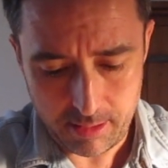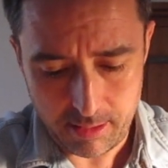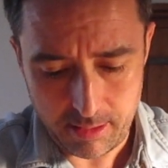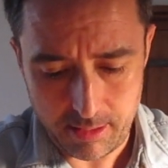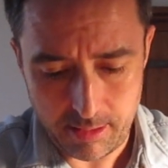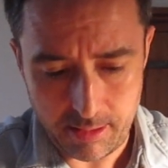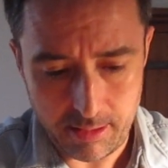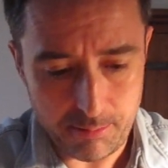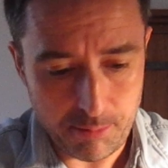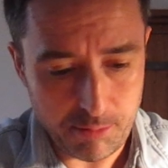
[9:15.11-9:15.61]

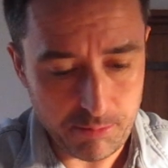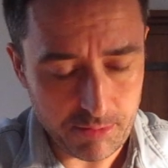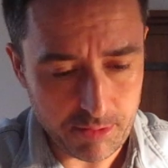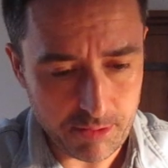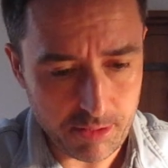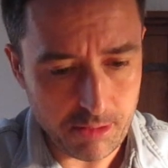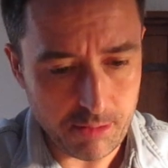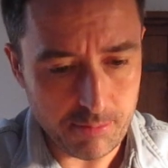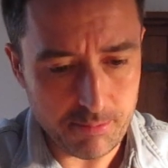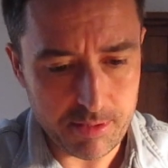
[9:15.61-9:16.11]
But
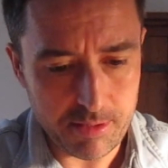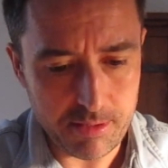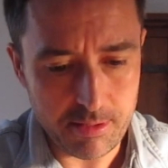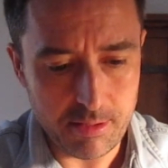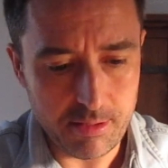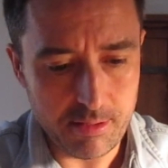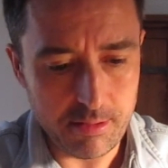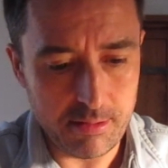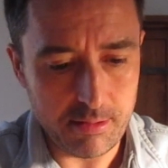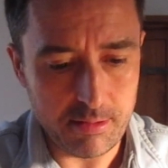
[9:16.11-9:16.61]
with
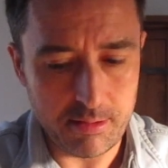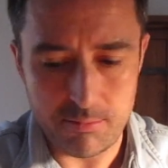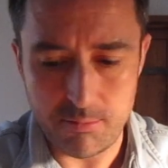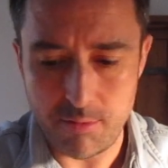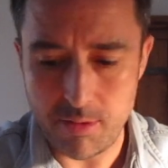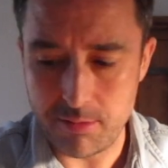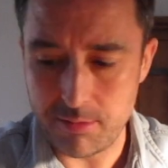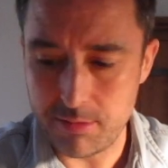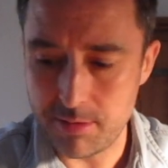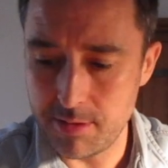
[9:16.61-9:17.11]
cups, there's
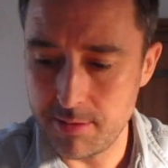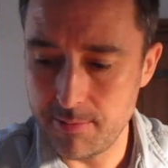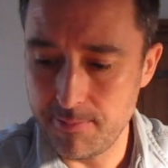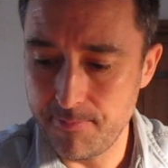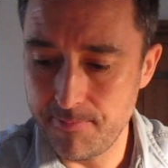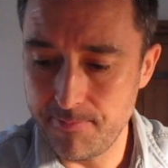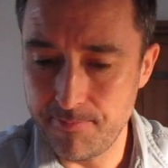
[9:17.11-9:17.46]
wands.